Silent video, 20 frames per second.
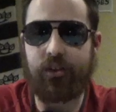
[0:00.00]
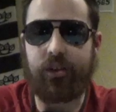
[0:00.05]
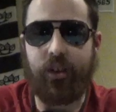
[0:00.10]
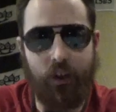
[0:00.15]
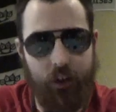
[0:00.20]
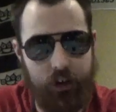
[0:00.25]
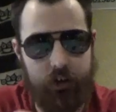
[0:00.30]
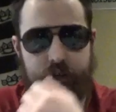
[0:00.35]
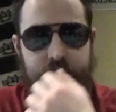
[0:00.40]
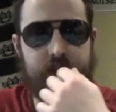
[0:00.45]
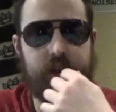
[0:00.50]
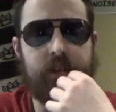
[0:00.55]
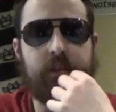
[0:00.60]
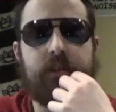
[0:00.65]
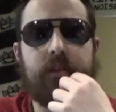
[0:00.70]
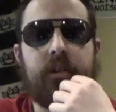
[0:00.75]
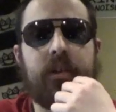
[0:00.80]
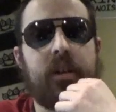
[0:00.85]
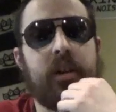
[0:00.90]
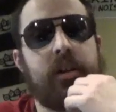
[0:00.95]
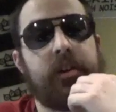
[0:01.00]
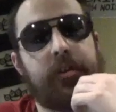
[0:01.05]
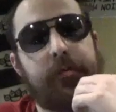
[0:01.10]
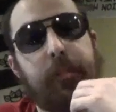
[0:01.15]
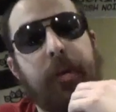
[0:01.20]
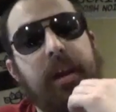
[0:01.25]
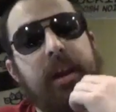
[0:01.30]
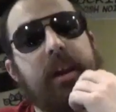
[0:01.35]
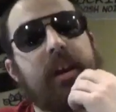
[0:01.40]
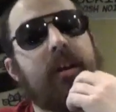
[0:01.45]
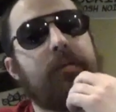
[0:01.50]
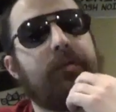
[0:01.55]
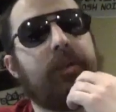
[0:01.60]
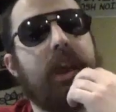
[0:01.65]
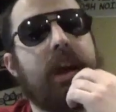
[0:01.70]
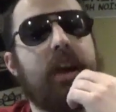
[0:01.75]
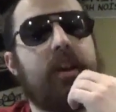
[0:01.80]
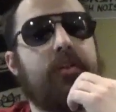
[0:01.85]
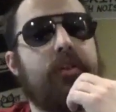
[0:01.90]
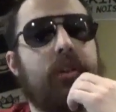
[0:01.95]
Archer. Speaking of
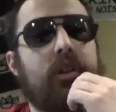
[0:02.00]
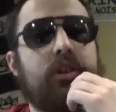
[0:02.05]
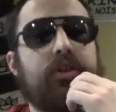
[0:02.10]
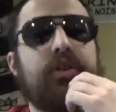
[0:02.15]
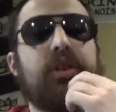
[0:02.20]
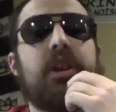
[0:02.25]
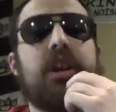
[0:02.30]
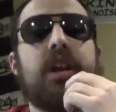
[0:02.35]
Lance Archer,